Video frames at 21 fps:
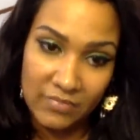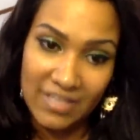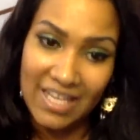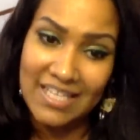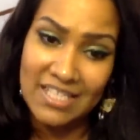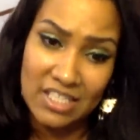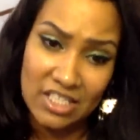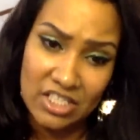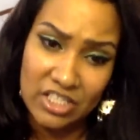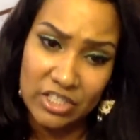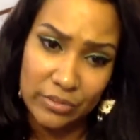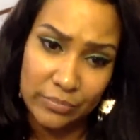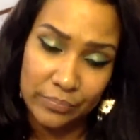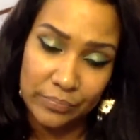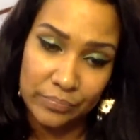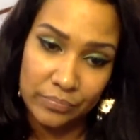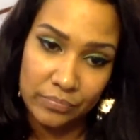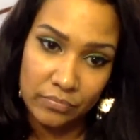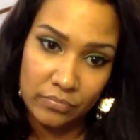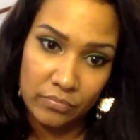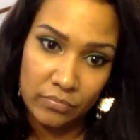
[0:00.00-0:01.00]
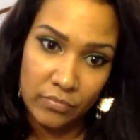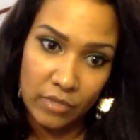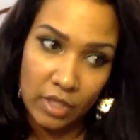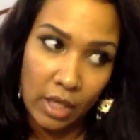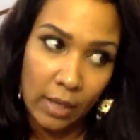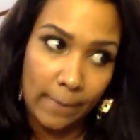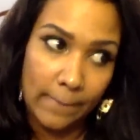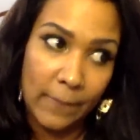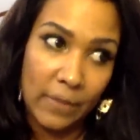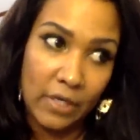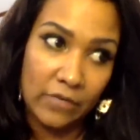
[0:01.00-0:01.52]
that's a simp
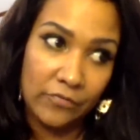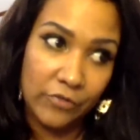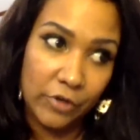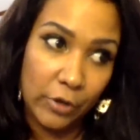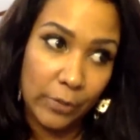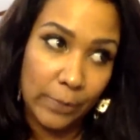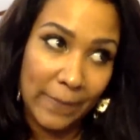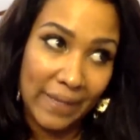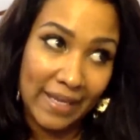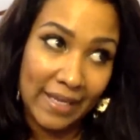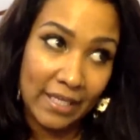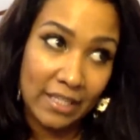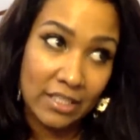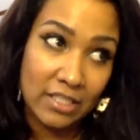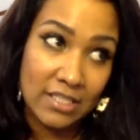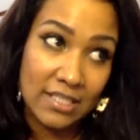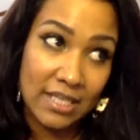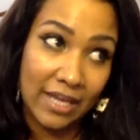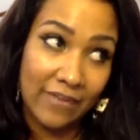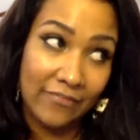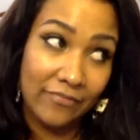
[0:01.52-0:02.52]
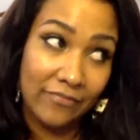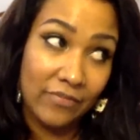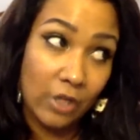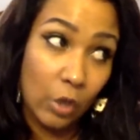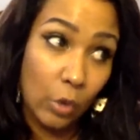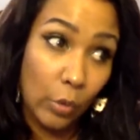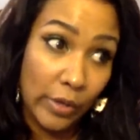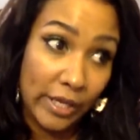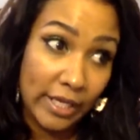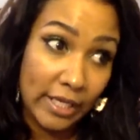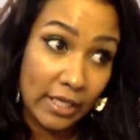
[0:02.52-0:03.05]
but if your man just got
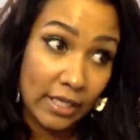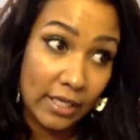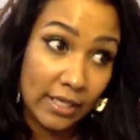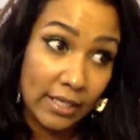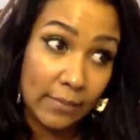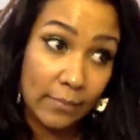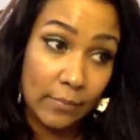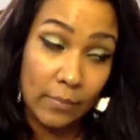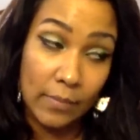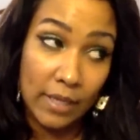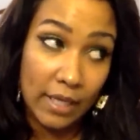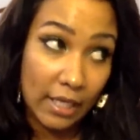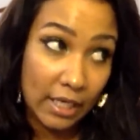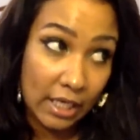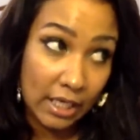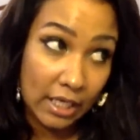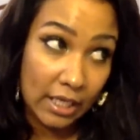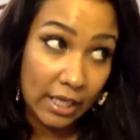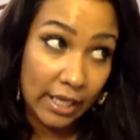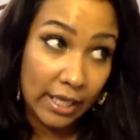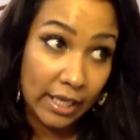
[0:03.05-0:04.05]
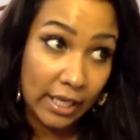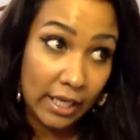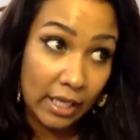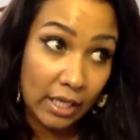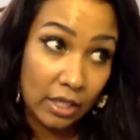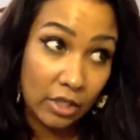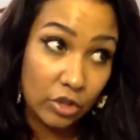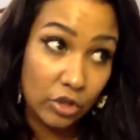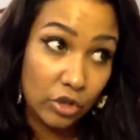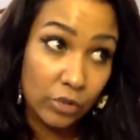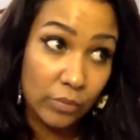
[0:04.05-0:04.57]
flowing money
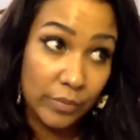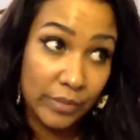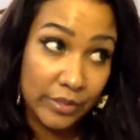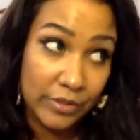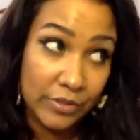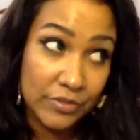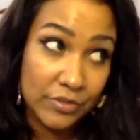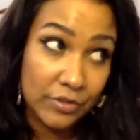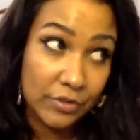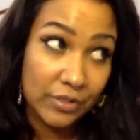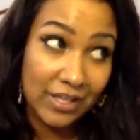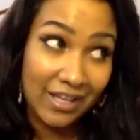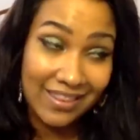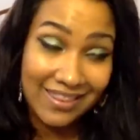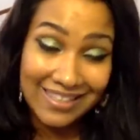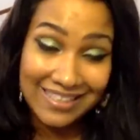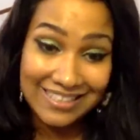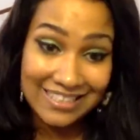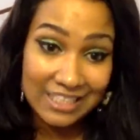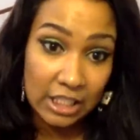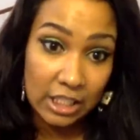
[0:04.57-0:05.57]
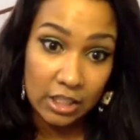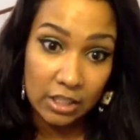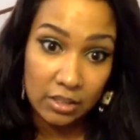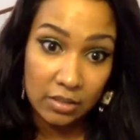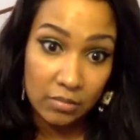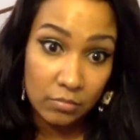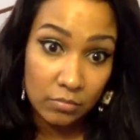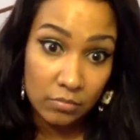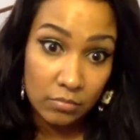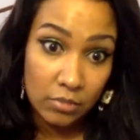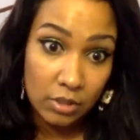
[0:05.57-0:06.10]
and your bills are nothing to
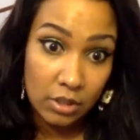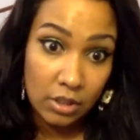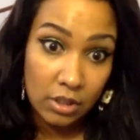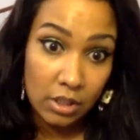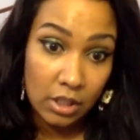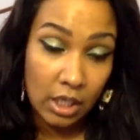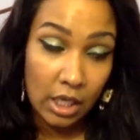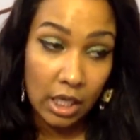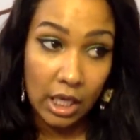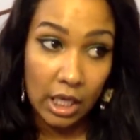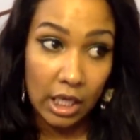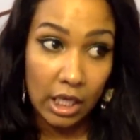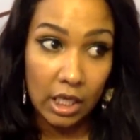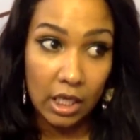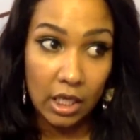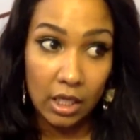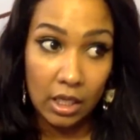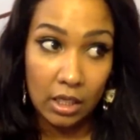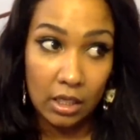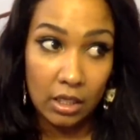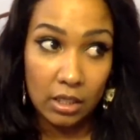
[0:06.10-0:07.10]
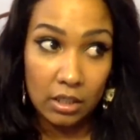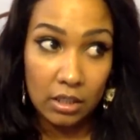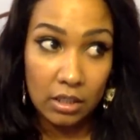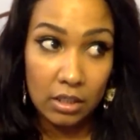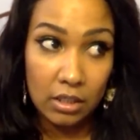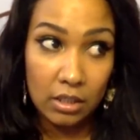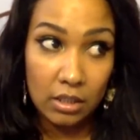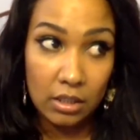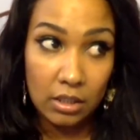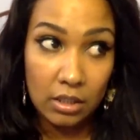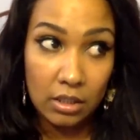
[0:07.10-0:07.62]
him. And
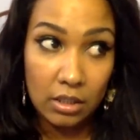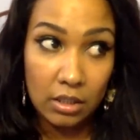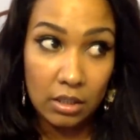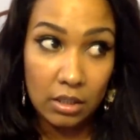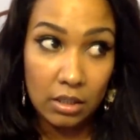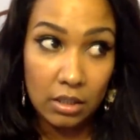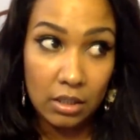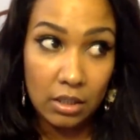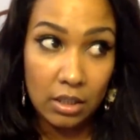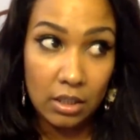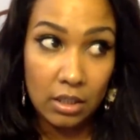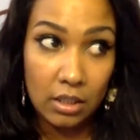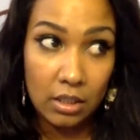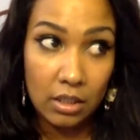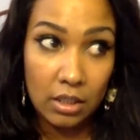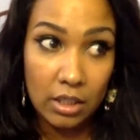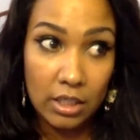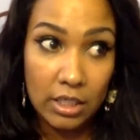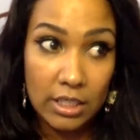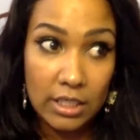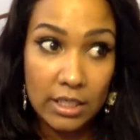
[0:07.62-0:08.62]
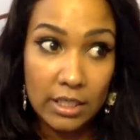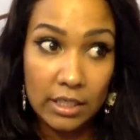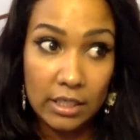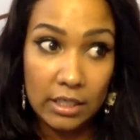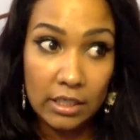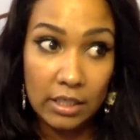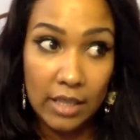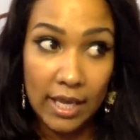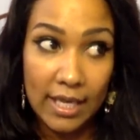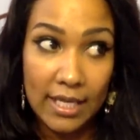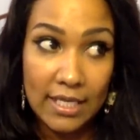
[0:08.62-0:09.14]
he
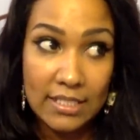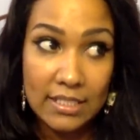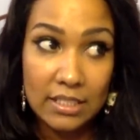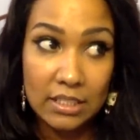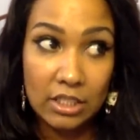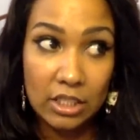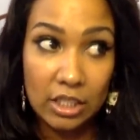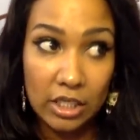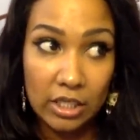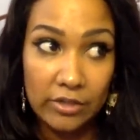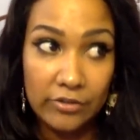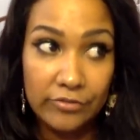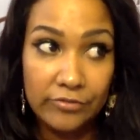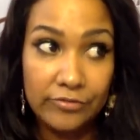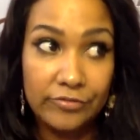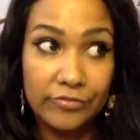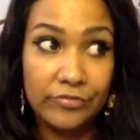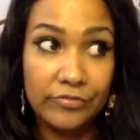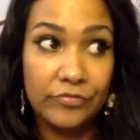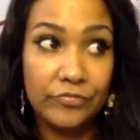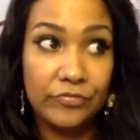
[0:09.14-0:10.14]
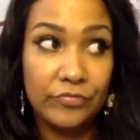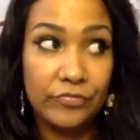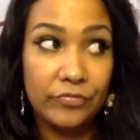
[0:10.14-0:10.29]
has enough